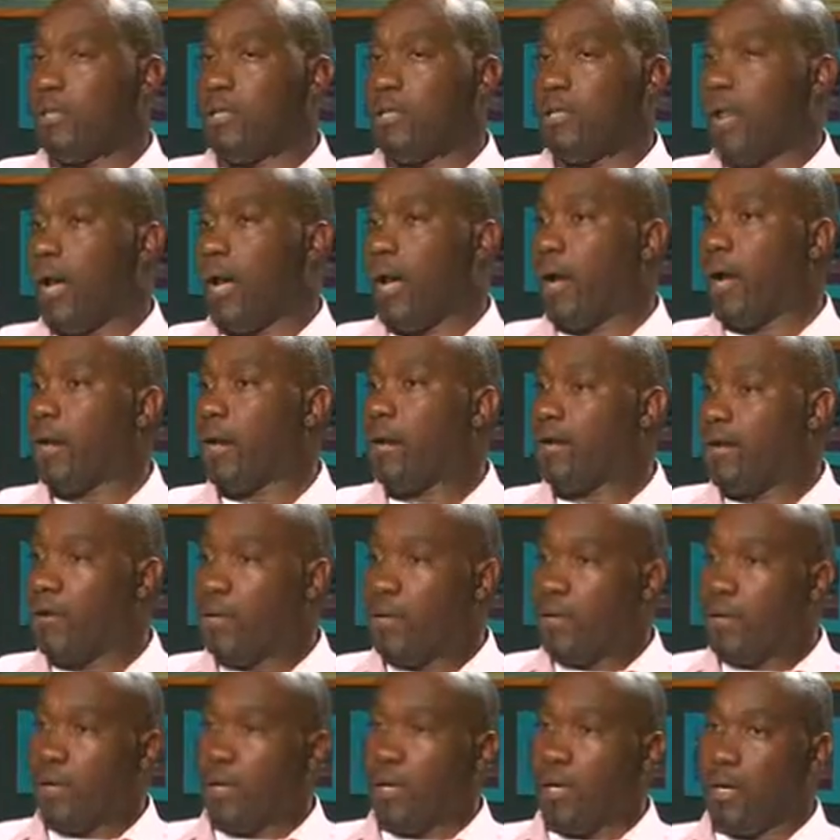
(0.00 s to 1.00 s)
deck
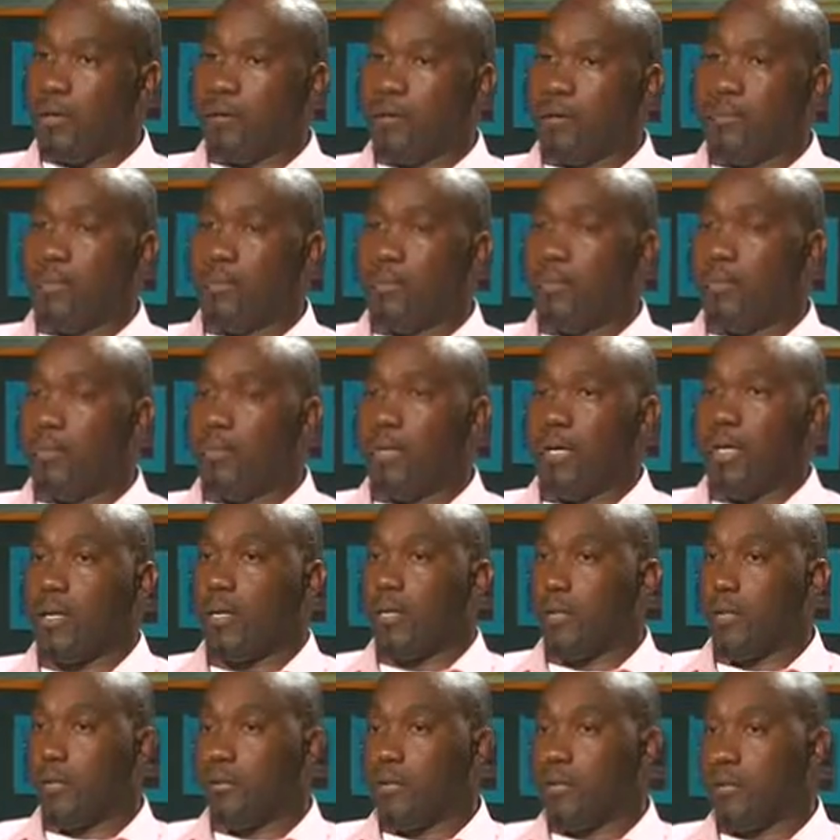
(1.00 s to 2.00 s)
out in the middle
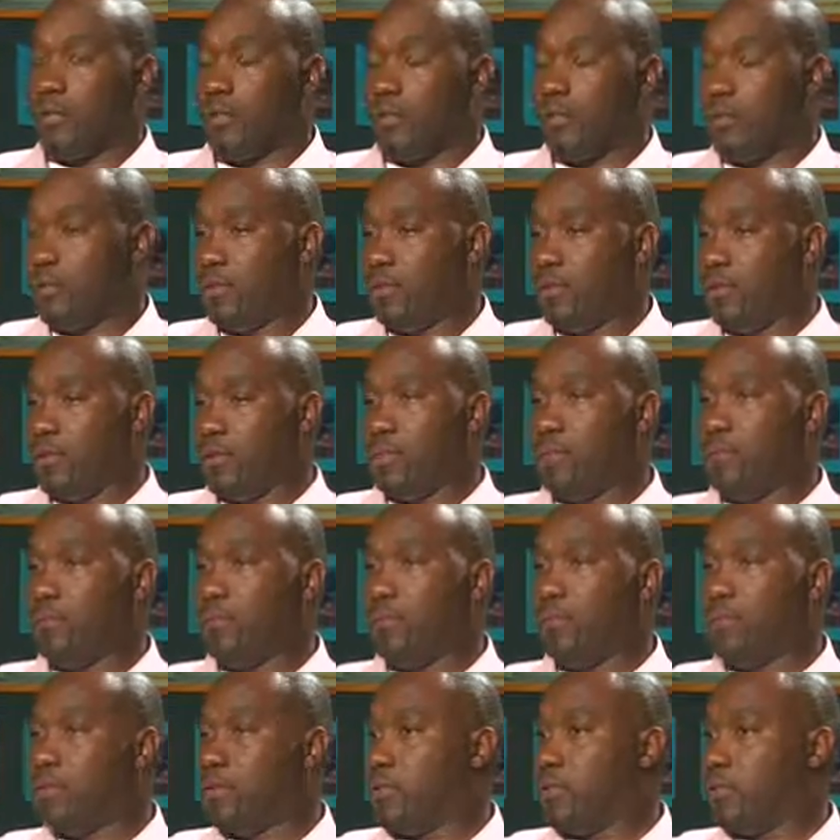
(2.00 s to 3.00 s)
of the
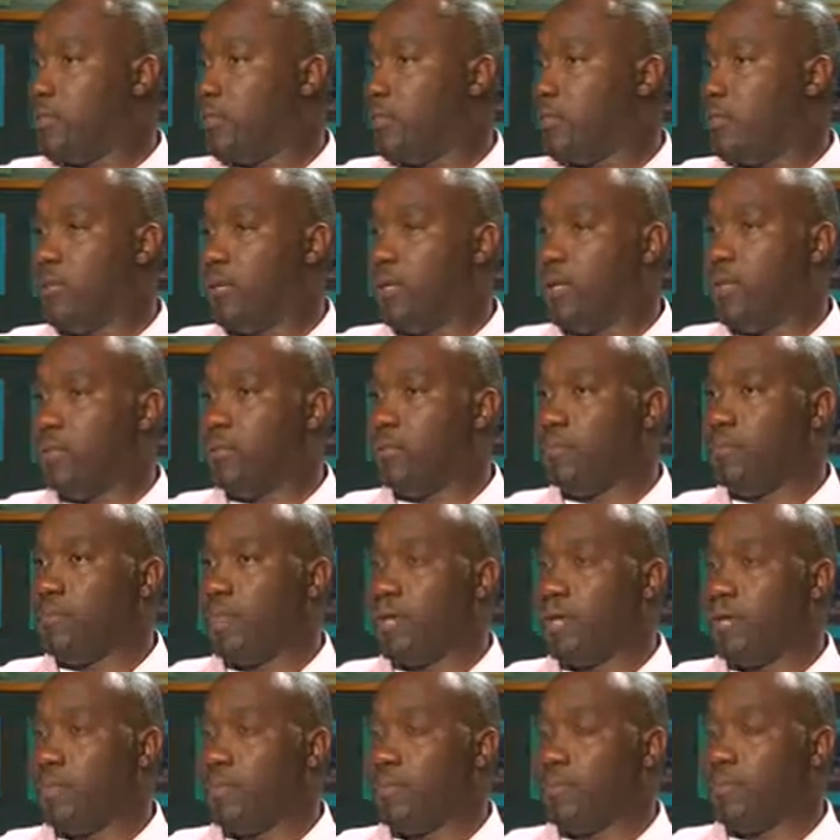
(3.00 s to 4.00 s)
bush somewhere in the
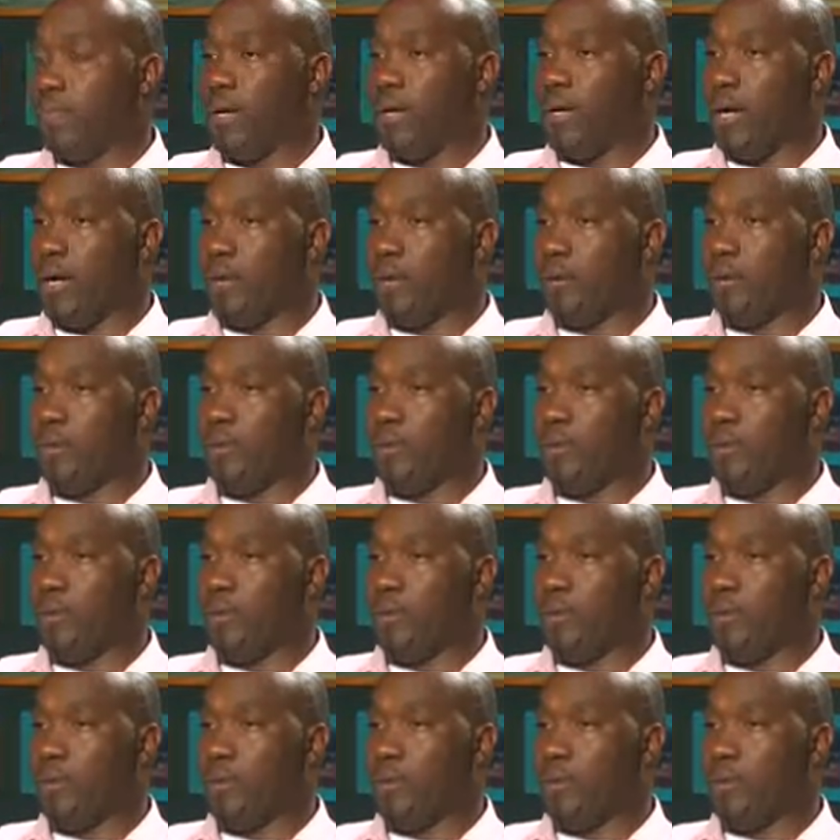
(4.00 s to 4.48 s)
national park, so